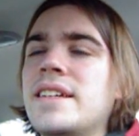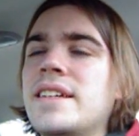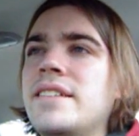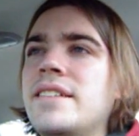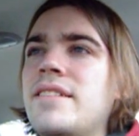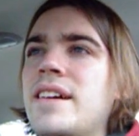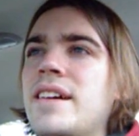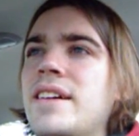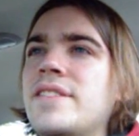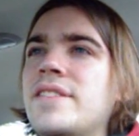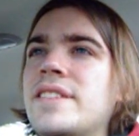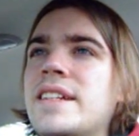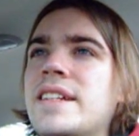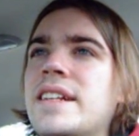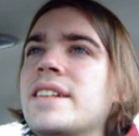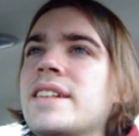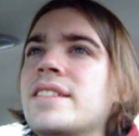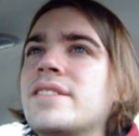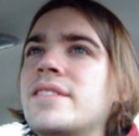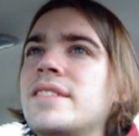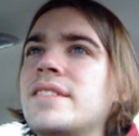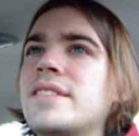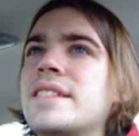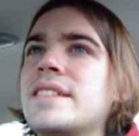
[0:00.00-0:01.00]
you have to
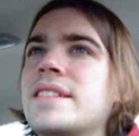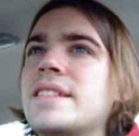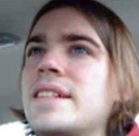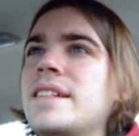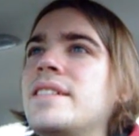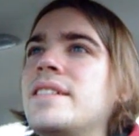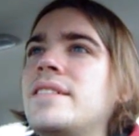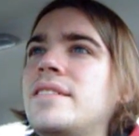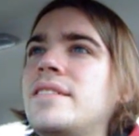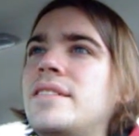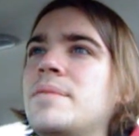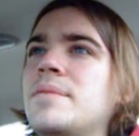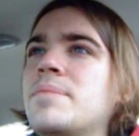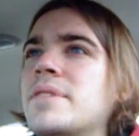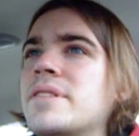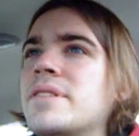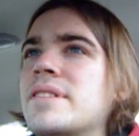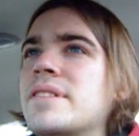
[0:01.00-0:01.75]
actually set it all up